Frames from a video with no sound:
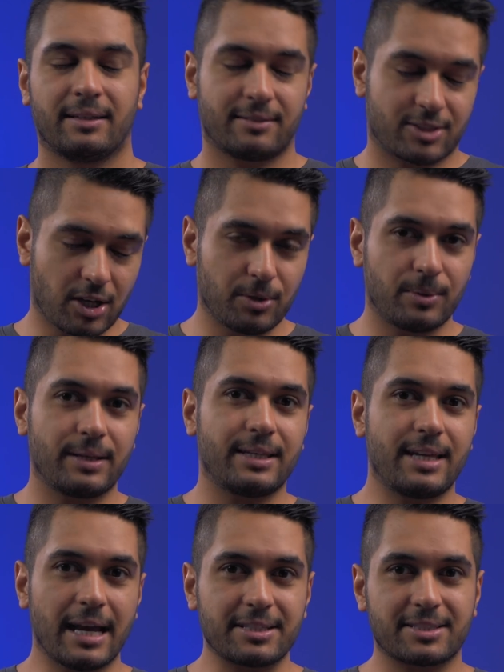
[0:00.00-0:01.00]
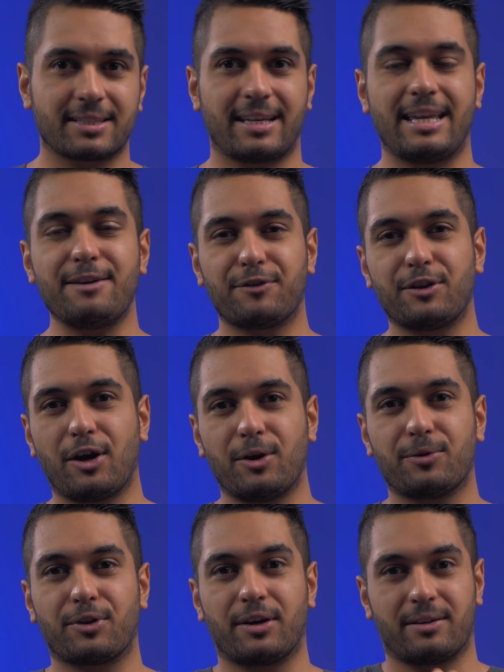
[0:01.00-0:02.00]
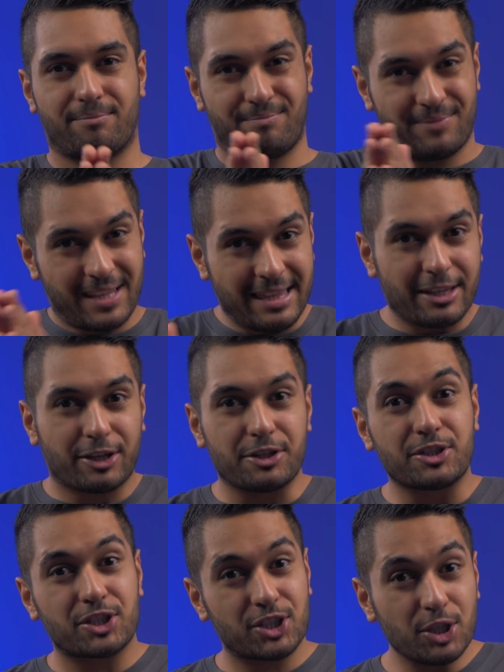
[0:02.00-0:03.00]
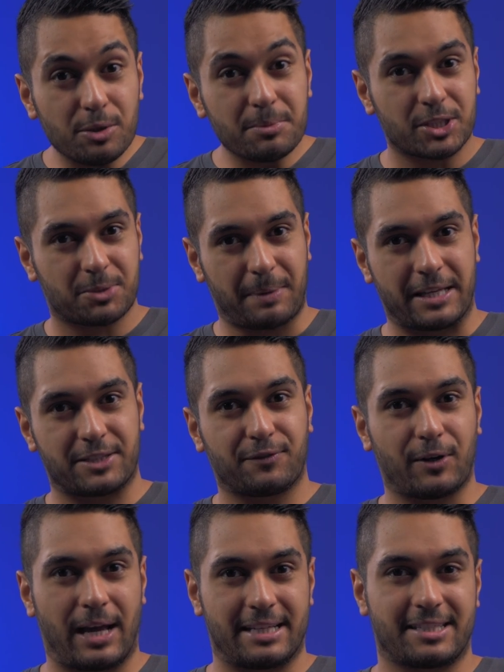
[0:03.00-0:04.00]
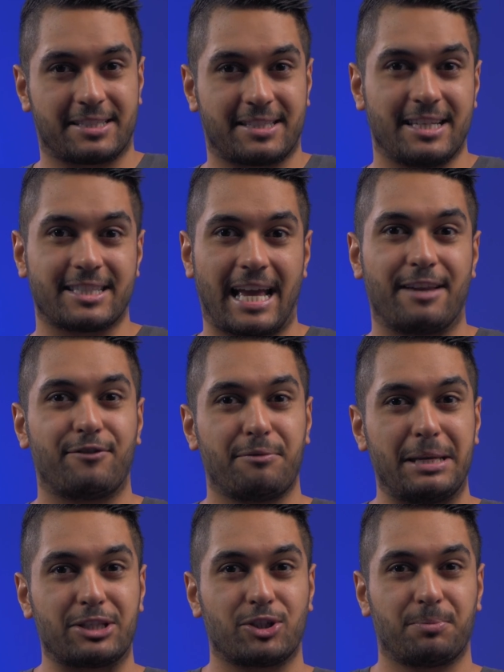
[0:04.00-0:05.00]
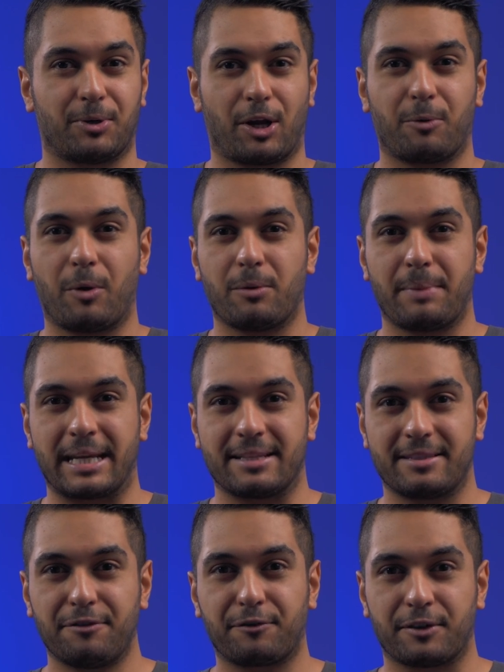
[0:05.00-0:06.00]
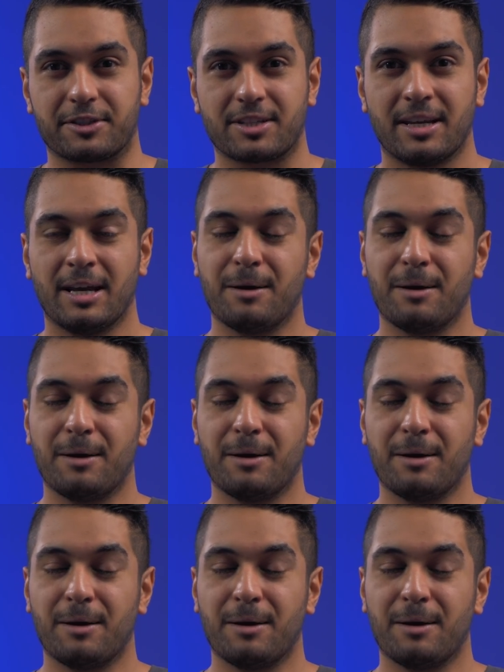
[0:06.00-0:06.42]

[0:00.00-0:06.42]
So yes, even though in the consumer space for SSDs, NVMe 2.0 won't make a difference,